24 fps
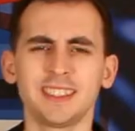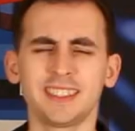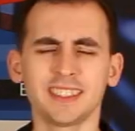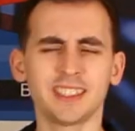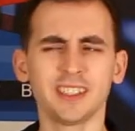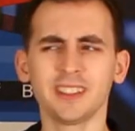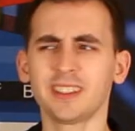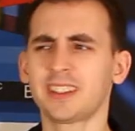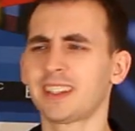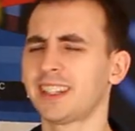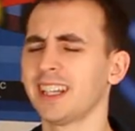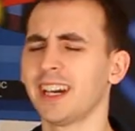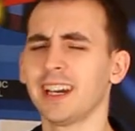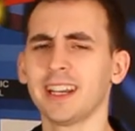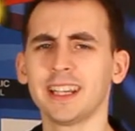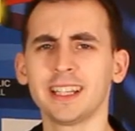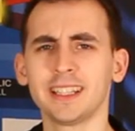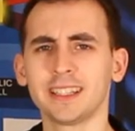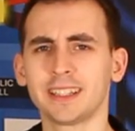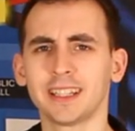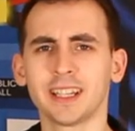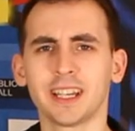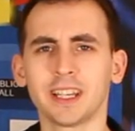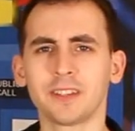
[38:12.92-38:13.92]
it's a good
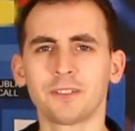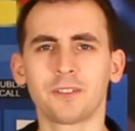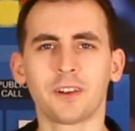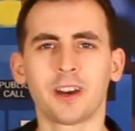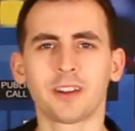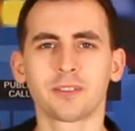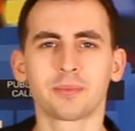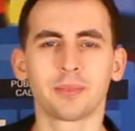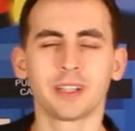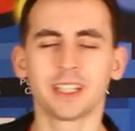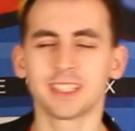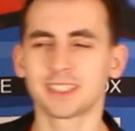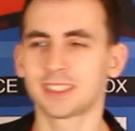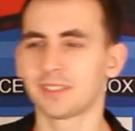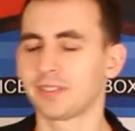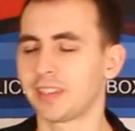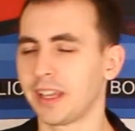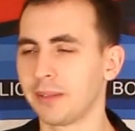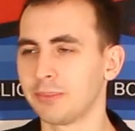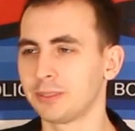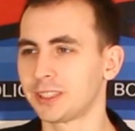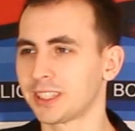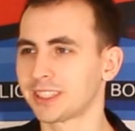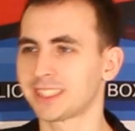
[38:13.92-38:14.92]
30 35 minutes of
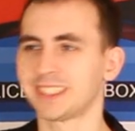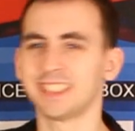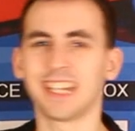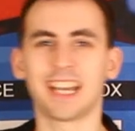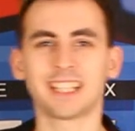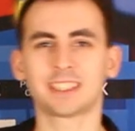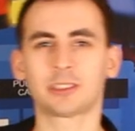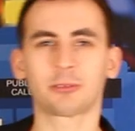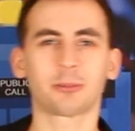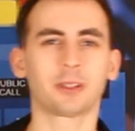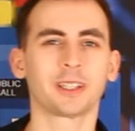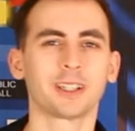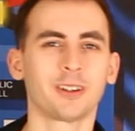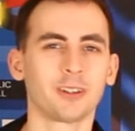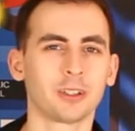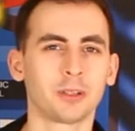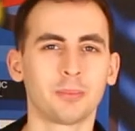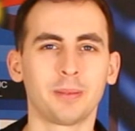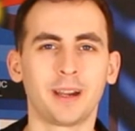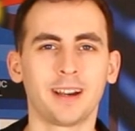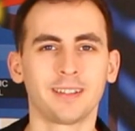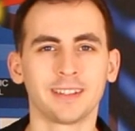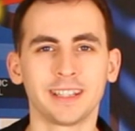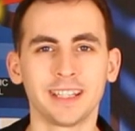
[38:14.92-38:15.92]
them just nattering on
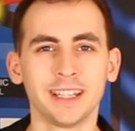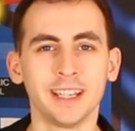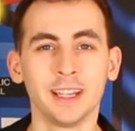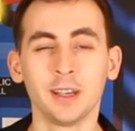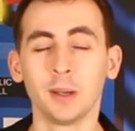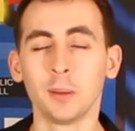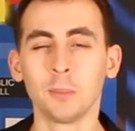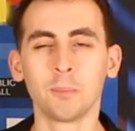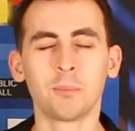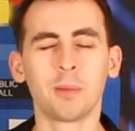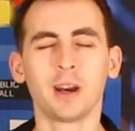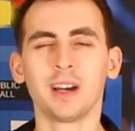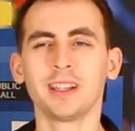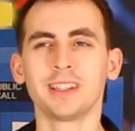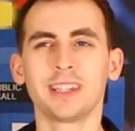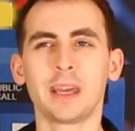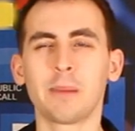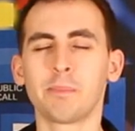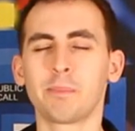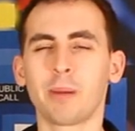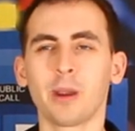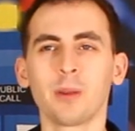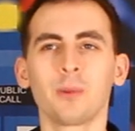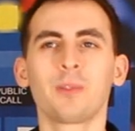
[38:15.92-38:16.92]
about it, but
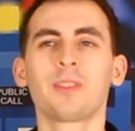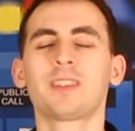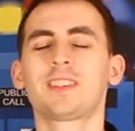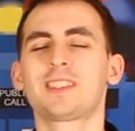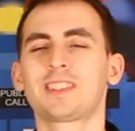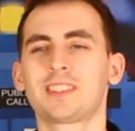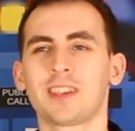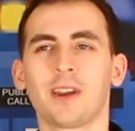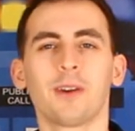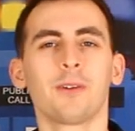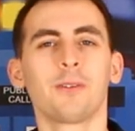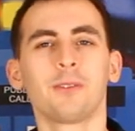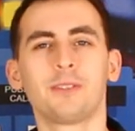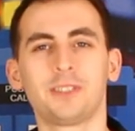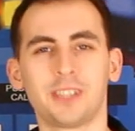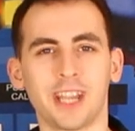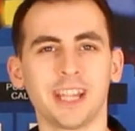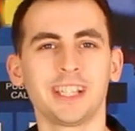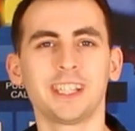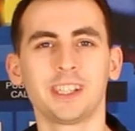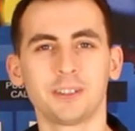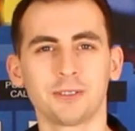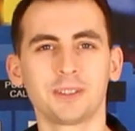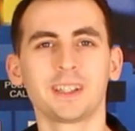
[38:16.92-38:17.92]
they're both so
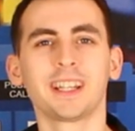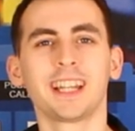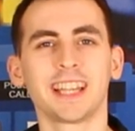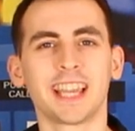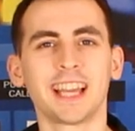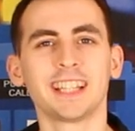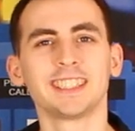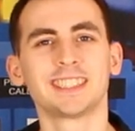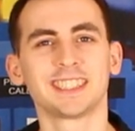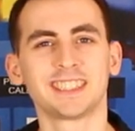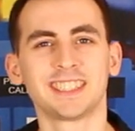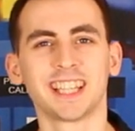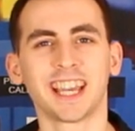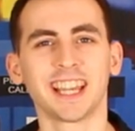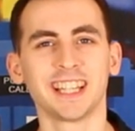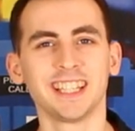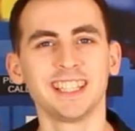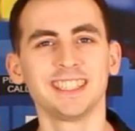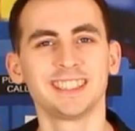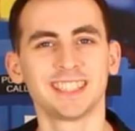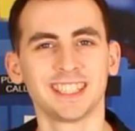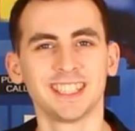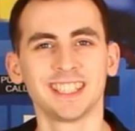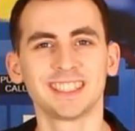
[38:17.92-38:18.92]
genuinely
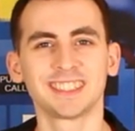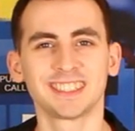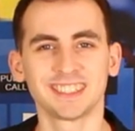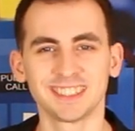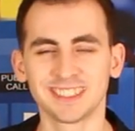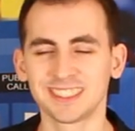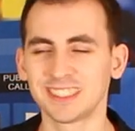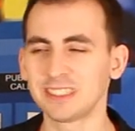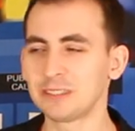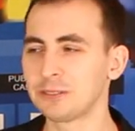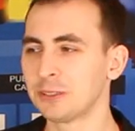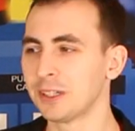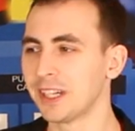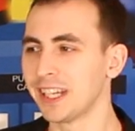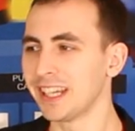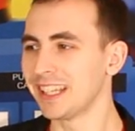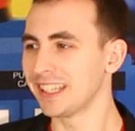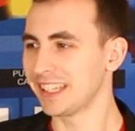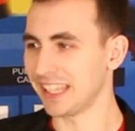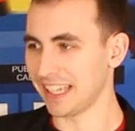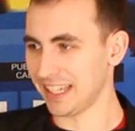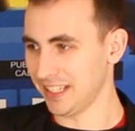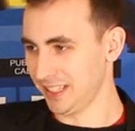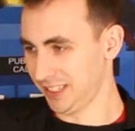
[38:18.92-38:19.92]
entertaining to listen to
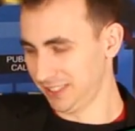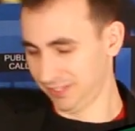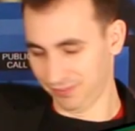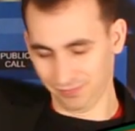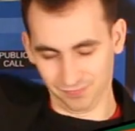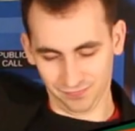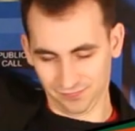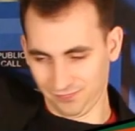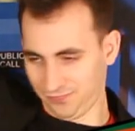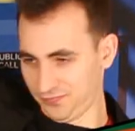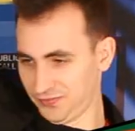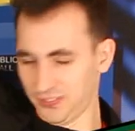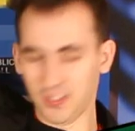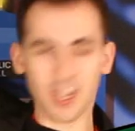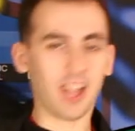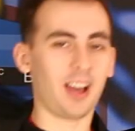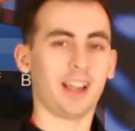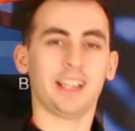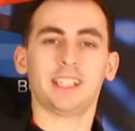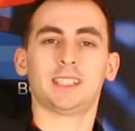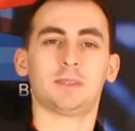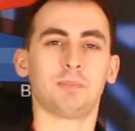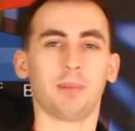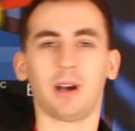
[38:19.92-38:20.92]
that it
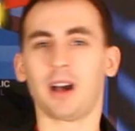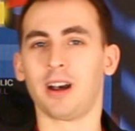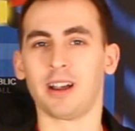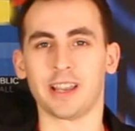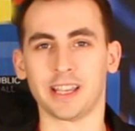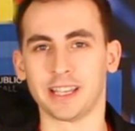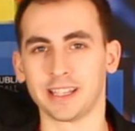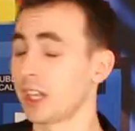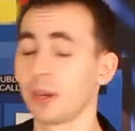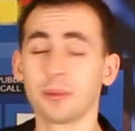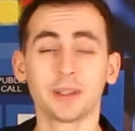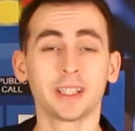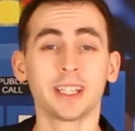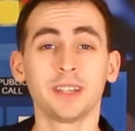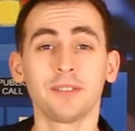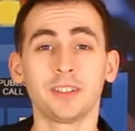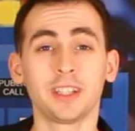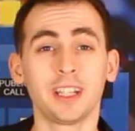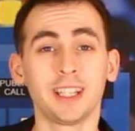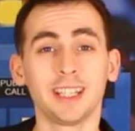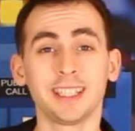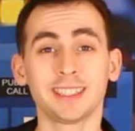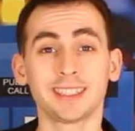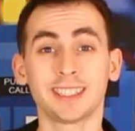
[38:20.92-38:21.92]
flies by. Go and give
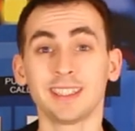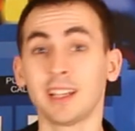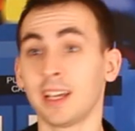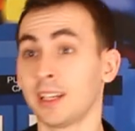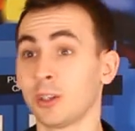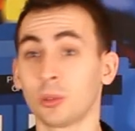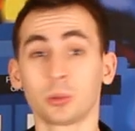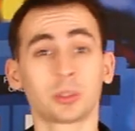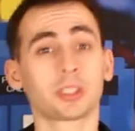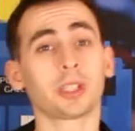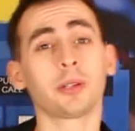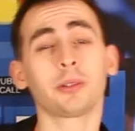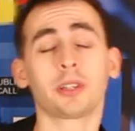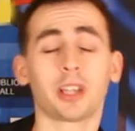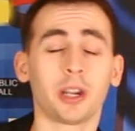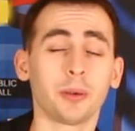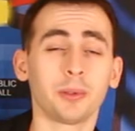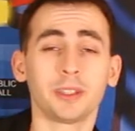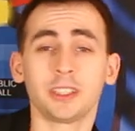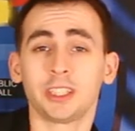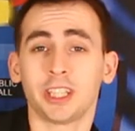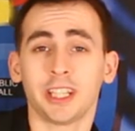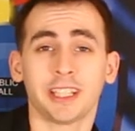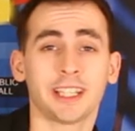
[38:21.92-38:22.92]
it a listen and also
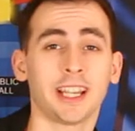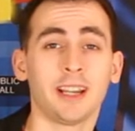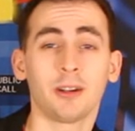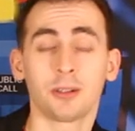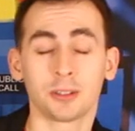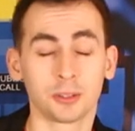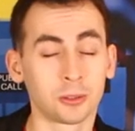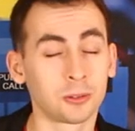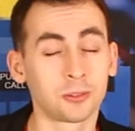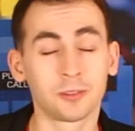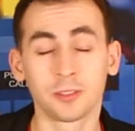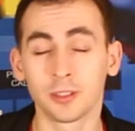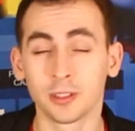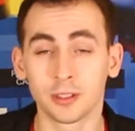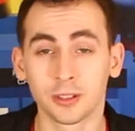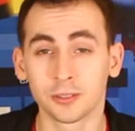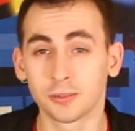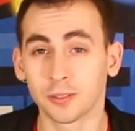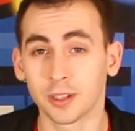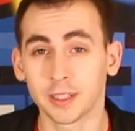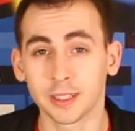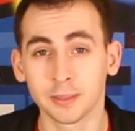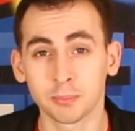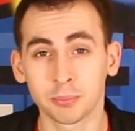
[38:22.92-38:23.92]
go and check out an awful lot
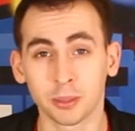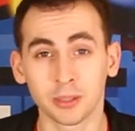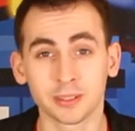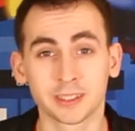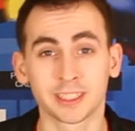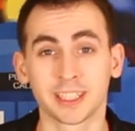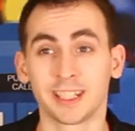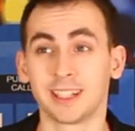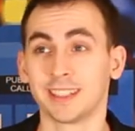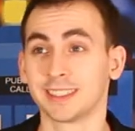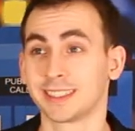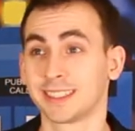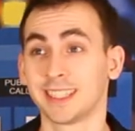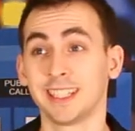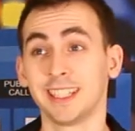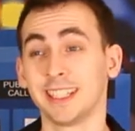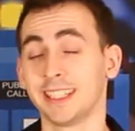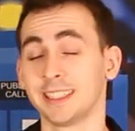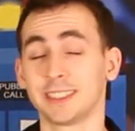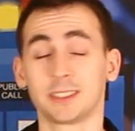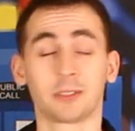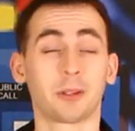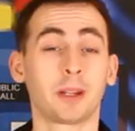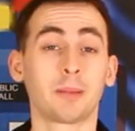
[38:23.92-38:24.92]
of running podcast.
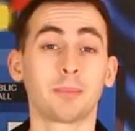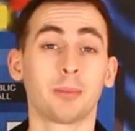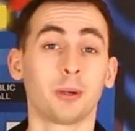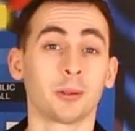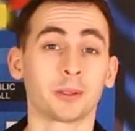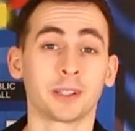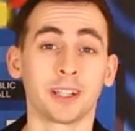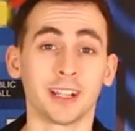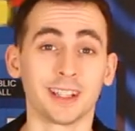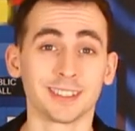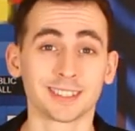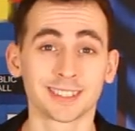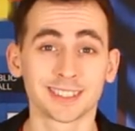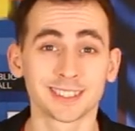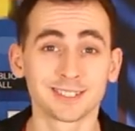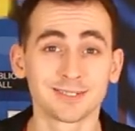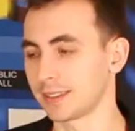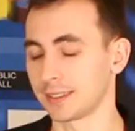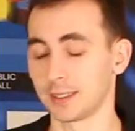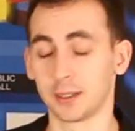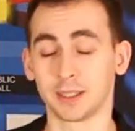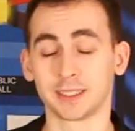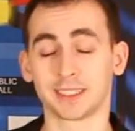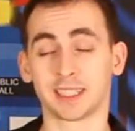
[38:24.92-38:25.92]
It's a great podcast.
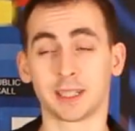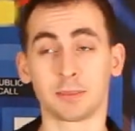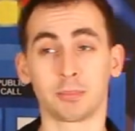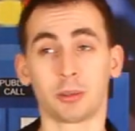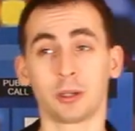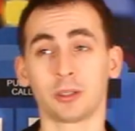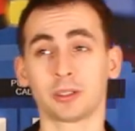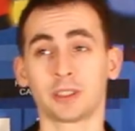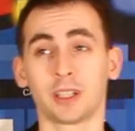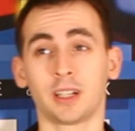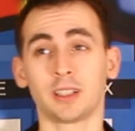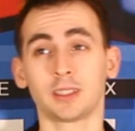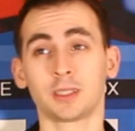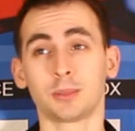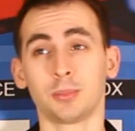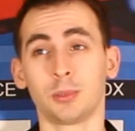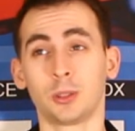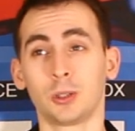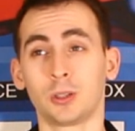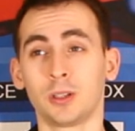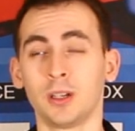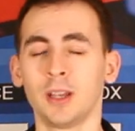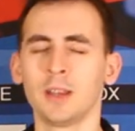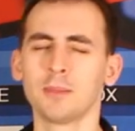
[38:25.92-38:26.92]
Can I say podcast
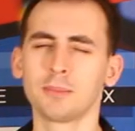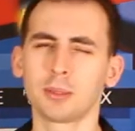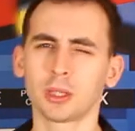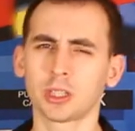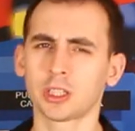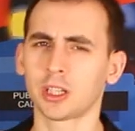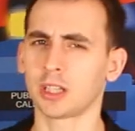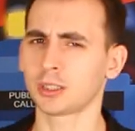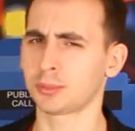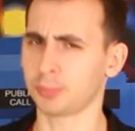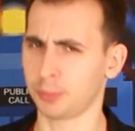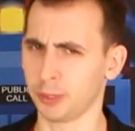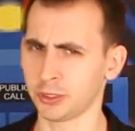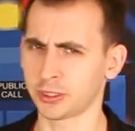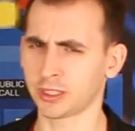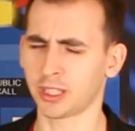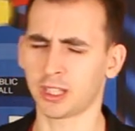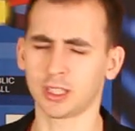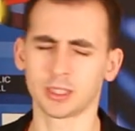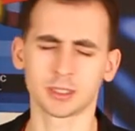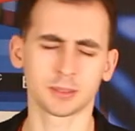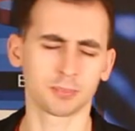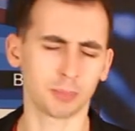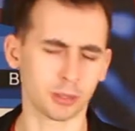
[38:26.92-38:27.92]
more? Podcast,
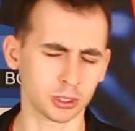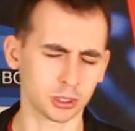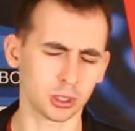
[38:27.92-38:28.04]
podcast,